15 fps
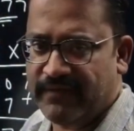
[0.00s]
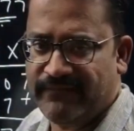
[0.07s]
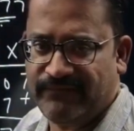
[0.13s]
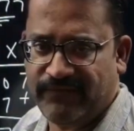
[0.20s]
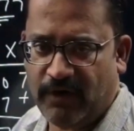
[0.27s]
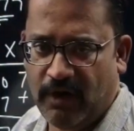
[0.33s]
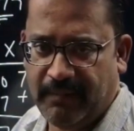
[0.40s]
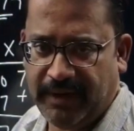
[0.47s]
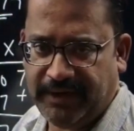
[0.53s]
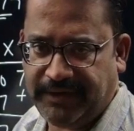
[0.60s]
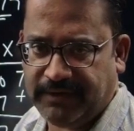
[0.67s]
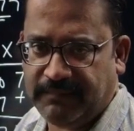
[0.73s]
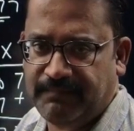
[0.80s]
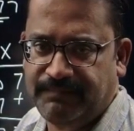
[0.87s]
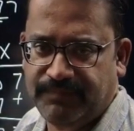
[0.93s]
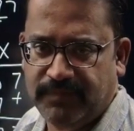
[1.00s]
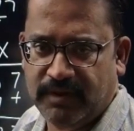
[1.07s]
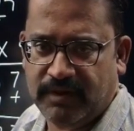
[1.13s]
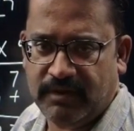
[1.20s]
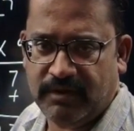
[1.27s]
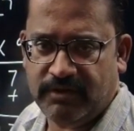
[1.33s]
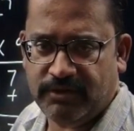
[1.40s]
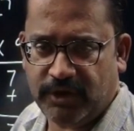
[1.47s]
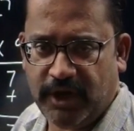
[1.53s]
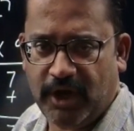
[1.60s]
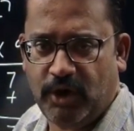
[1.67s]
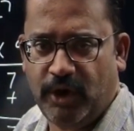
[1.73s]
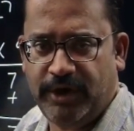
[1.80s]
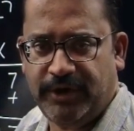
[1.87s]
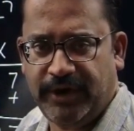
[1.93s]
from it. So, you are
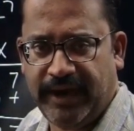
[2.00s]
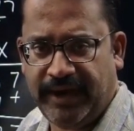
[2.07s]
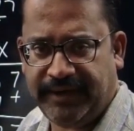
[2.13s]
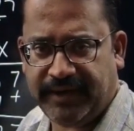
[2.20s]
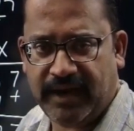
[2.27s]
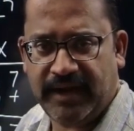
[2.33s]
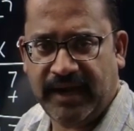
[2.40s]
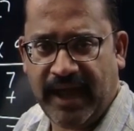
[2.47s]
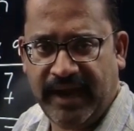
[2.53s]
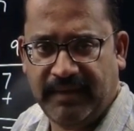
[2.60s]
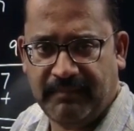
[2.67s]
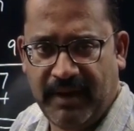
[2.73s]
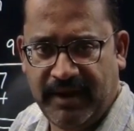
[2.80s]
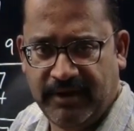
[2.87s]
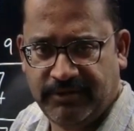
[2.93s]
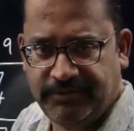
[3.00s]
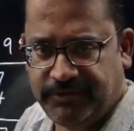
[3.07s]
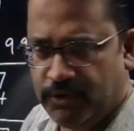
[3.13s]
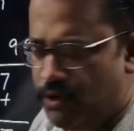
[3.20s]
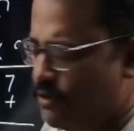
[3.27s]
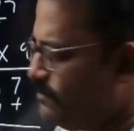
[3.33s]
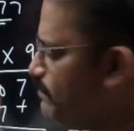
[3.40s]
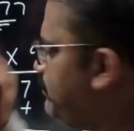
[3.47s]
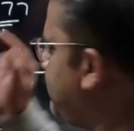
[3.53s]
going to get 9 minus 2,